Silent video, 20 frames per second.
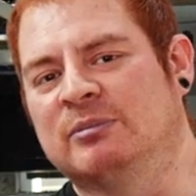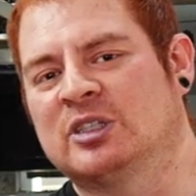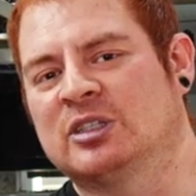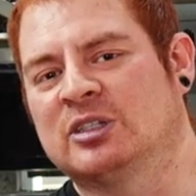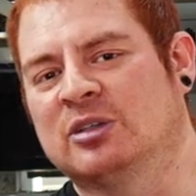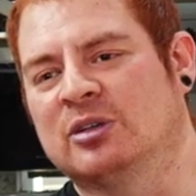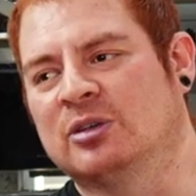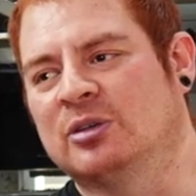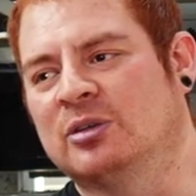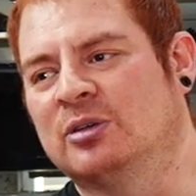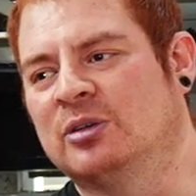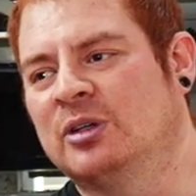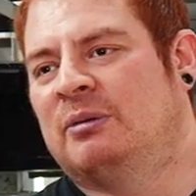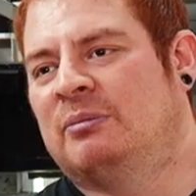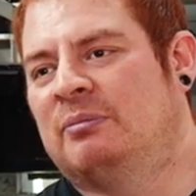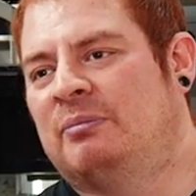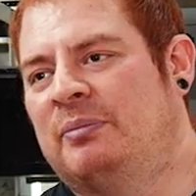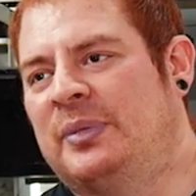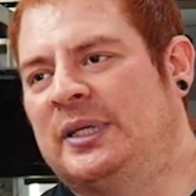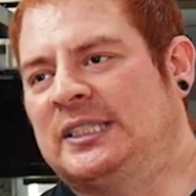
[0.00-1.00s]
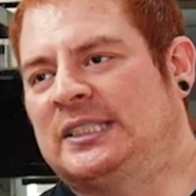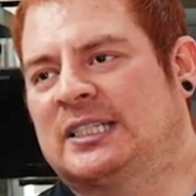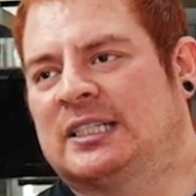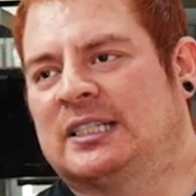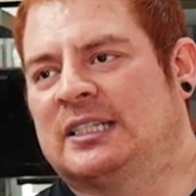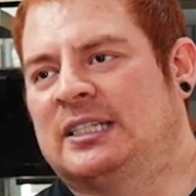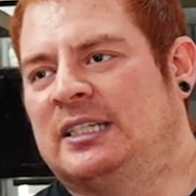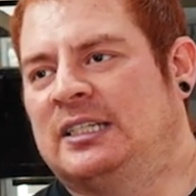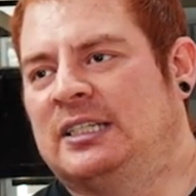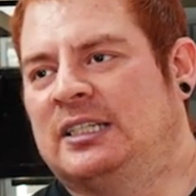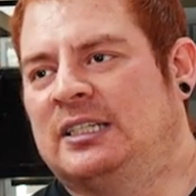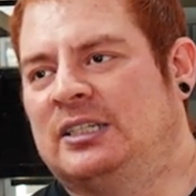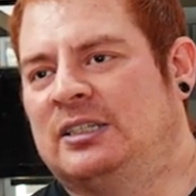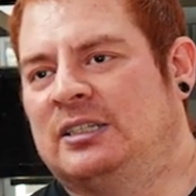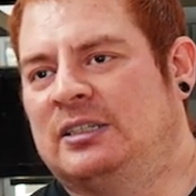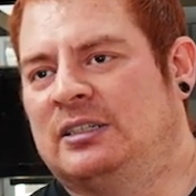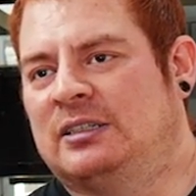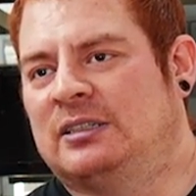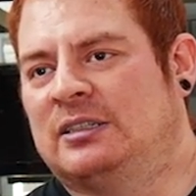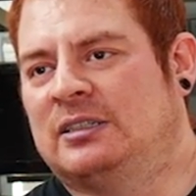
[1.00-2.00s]
So
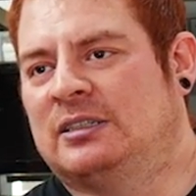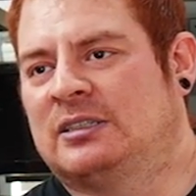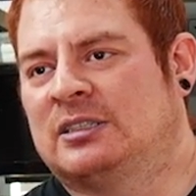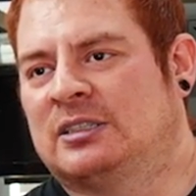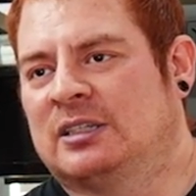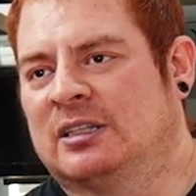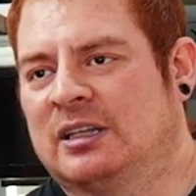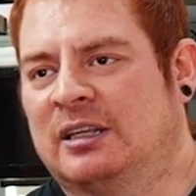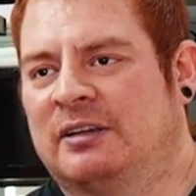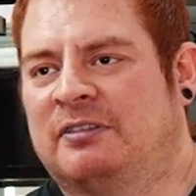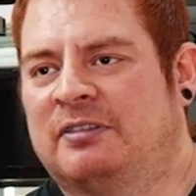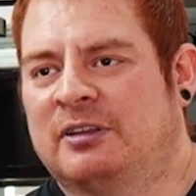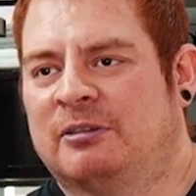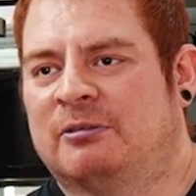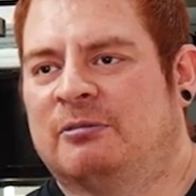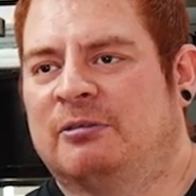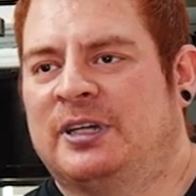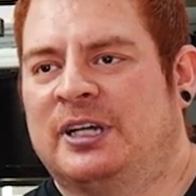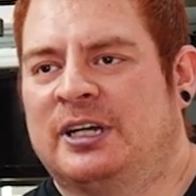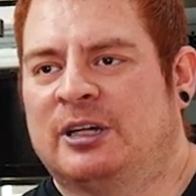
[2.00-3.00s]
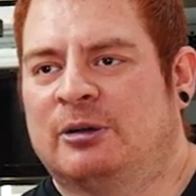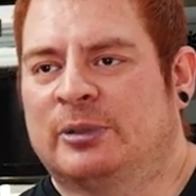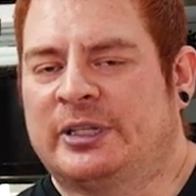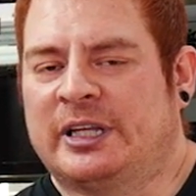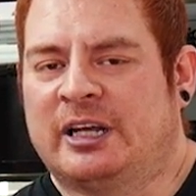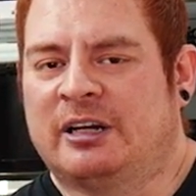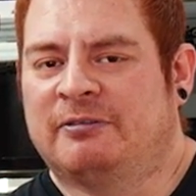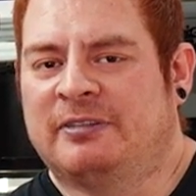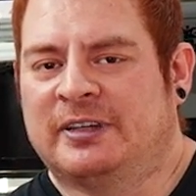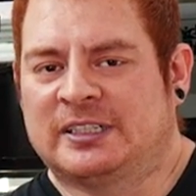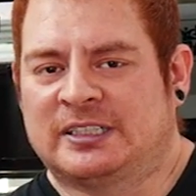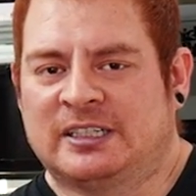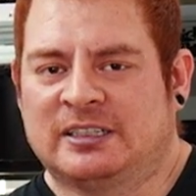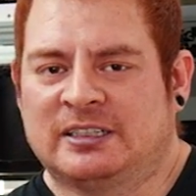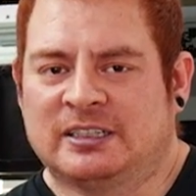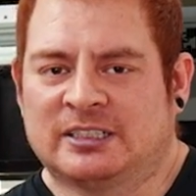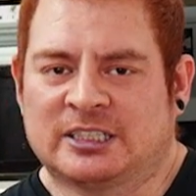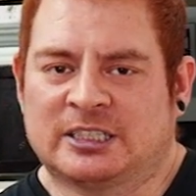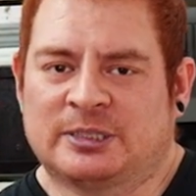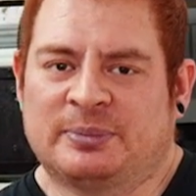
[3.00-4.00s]
basically, to lift the rear without affecting
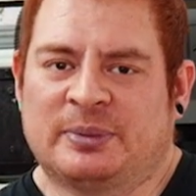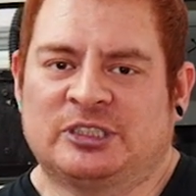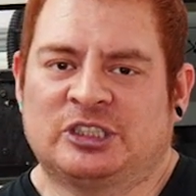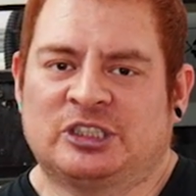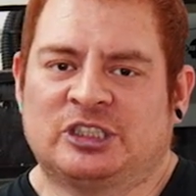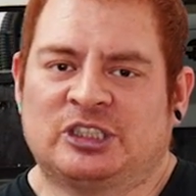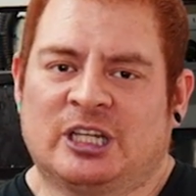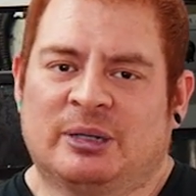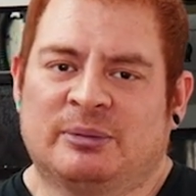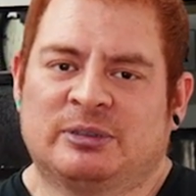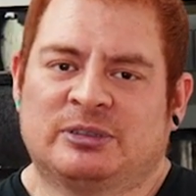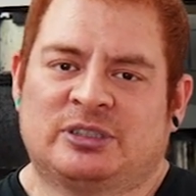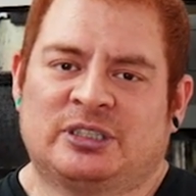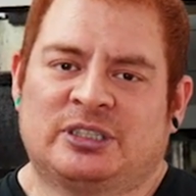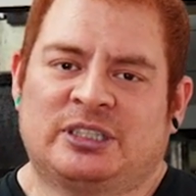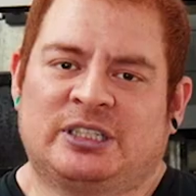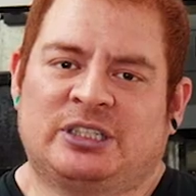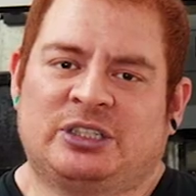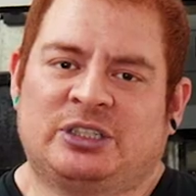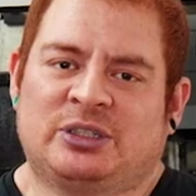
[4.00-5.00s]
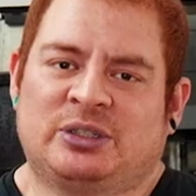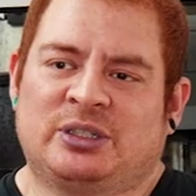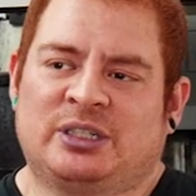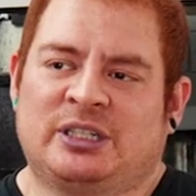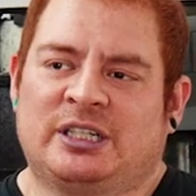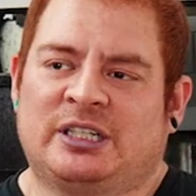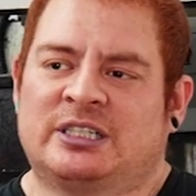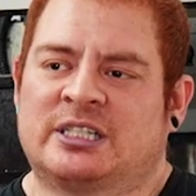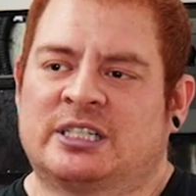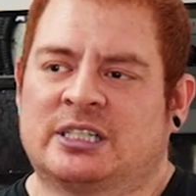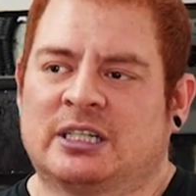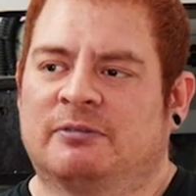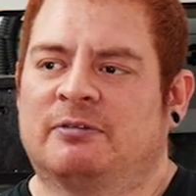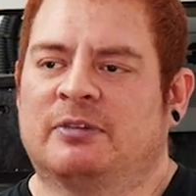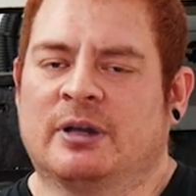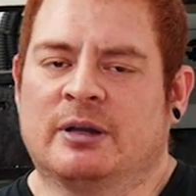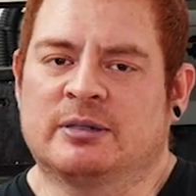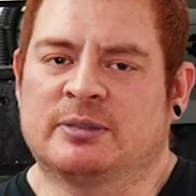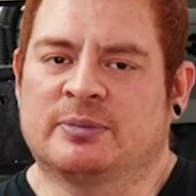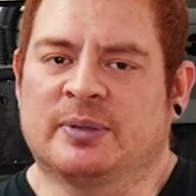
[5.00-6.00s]
the suspension geometry, you need
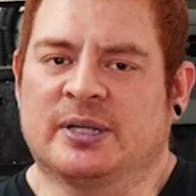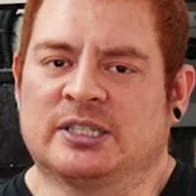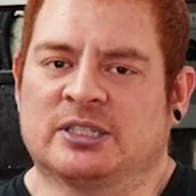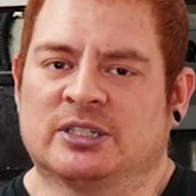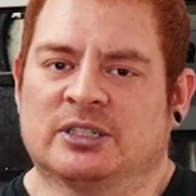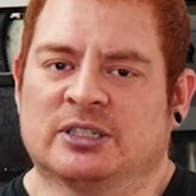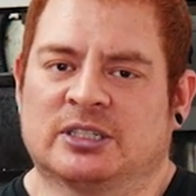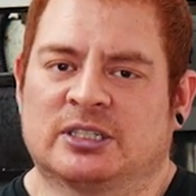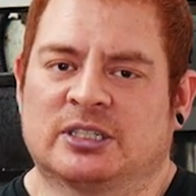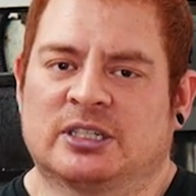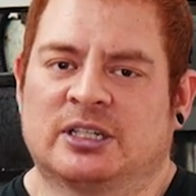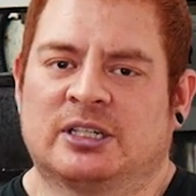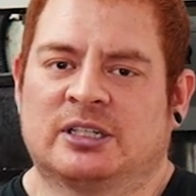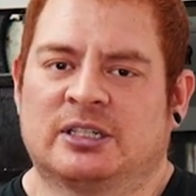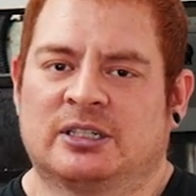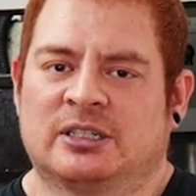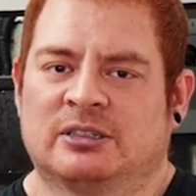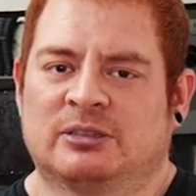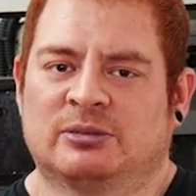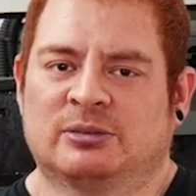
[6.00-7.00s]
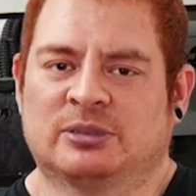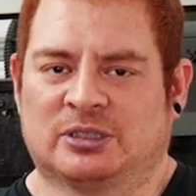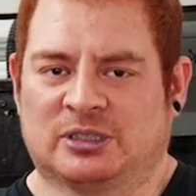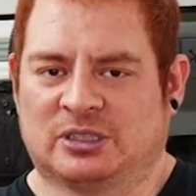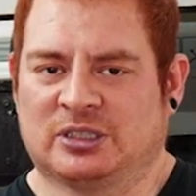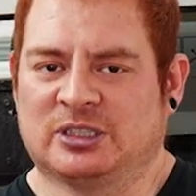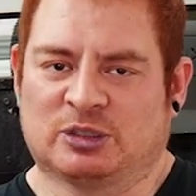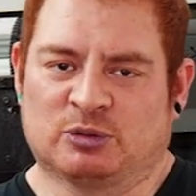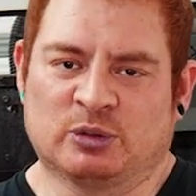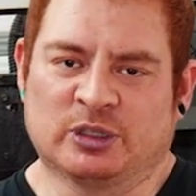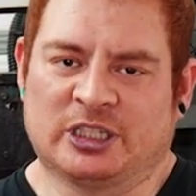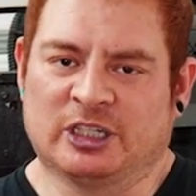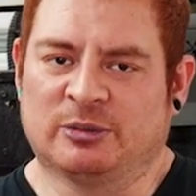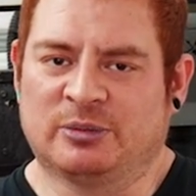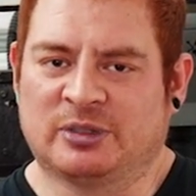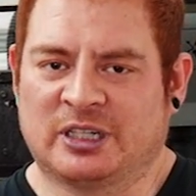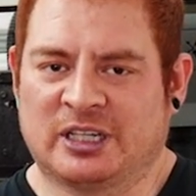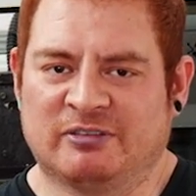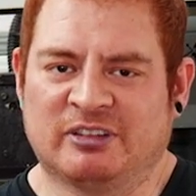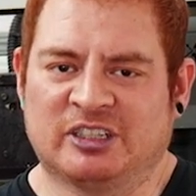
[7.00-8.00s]
subframe spacers, which is what they
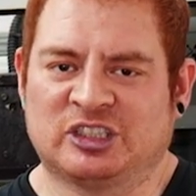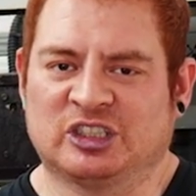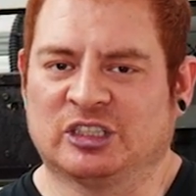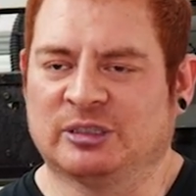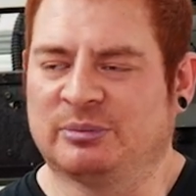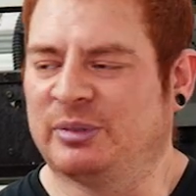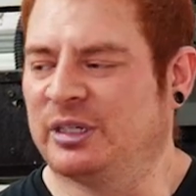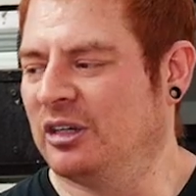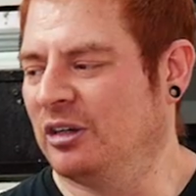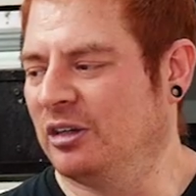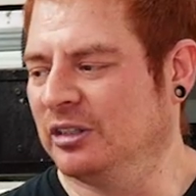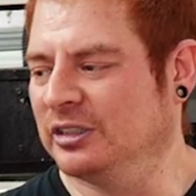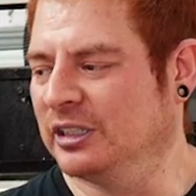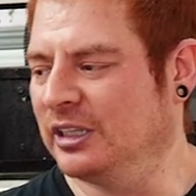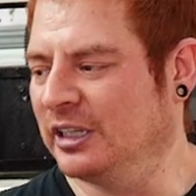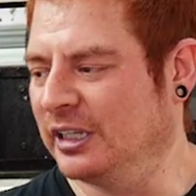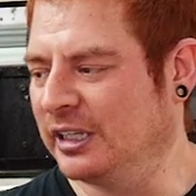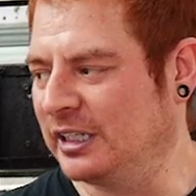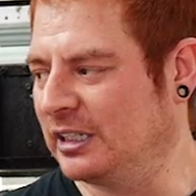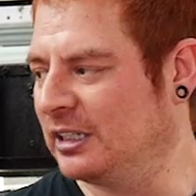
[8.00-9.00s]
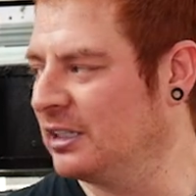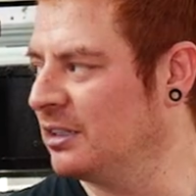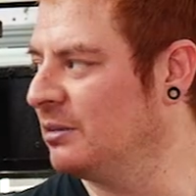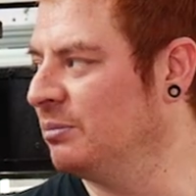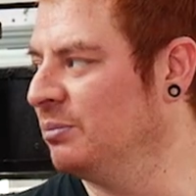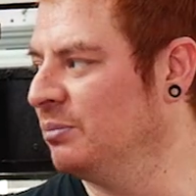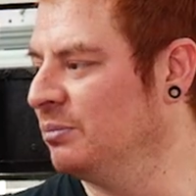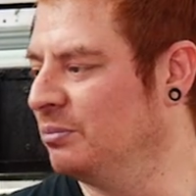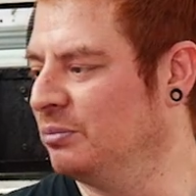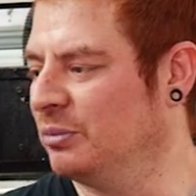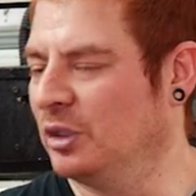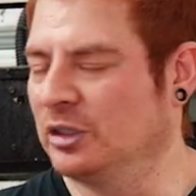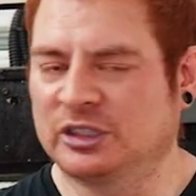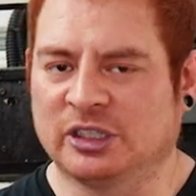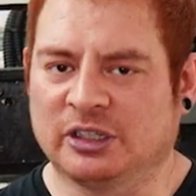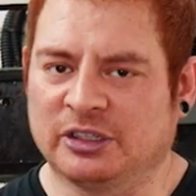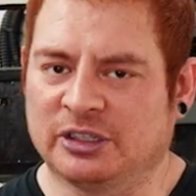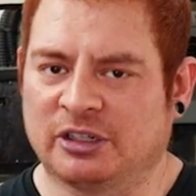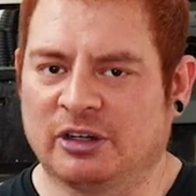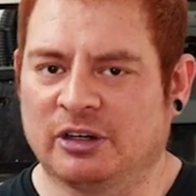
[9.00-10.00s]
would conventionally be called in like most
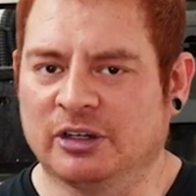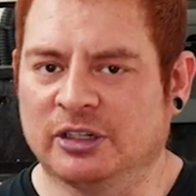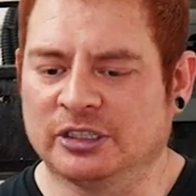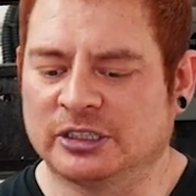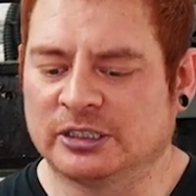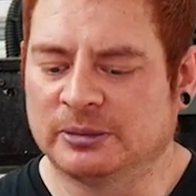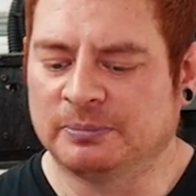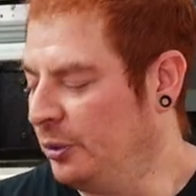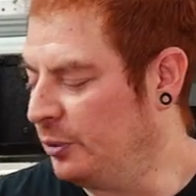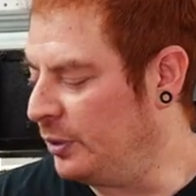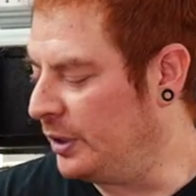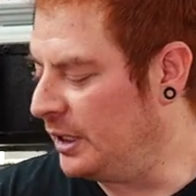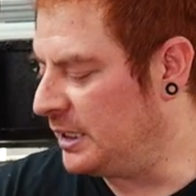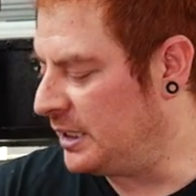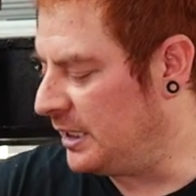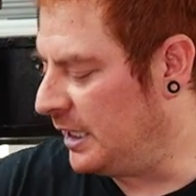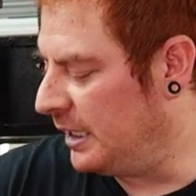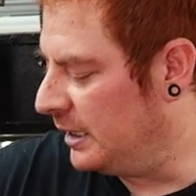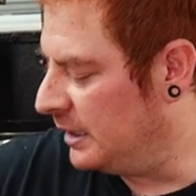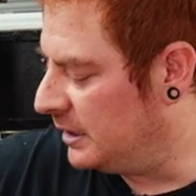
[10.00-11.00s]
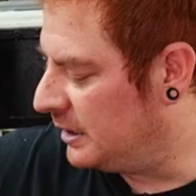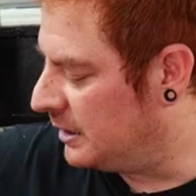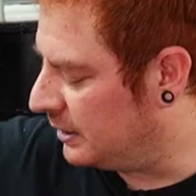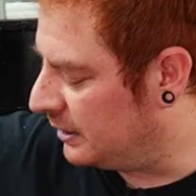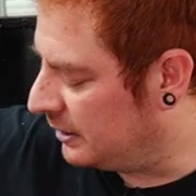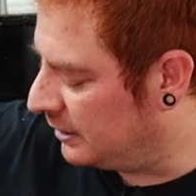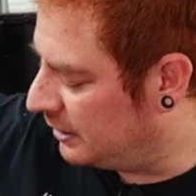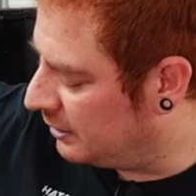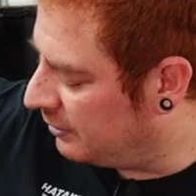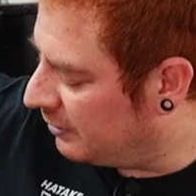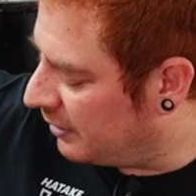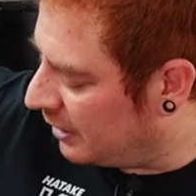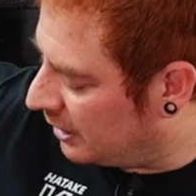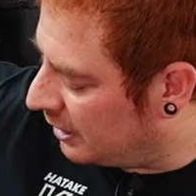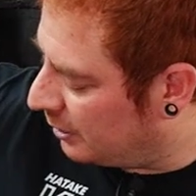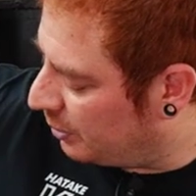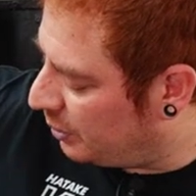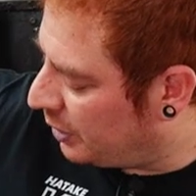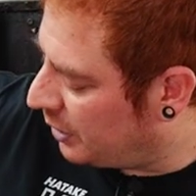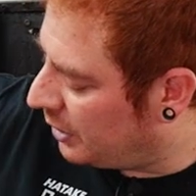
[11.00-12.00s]
other cars. We decided to
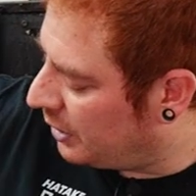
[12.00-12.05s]
develop